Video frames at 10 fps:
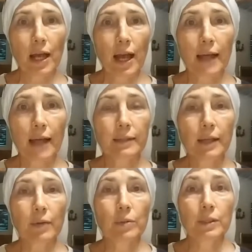as
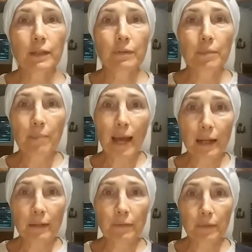they received
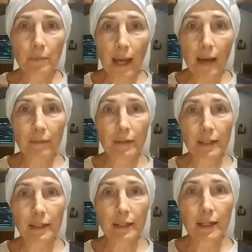manna from
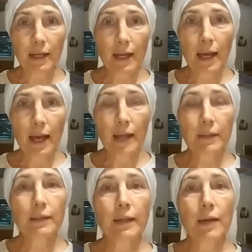heaven,
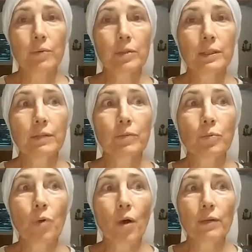and then they
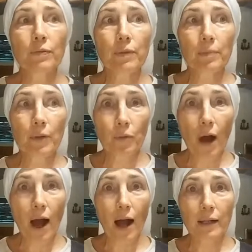received water from the
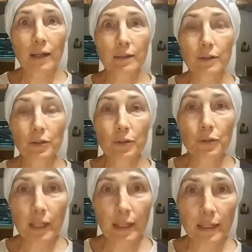rock to
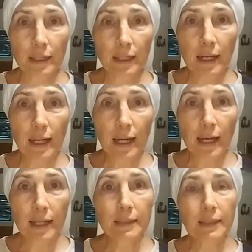drink.
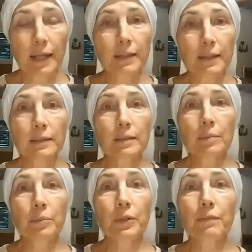And he's saying this is a
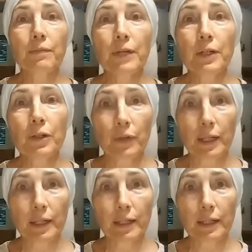
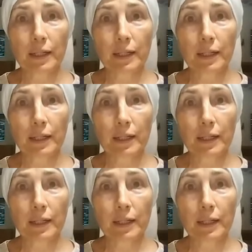prefiguring.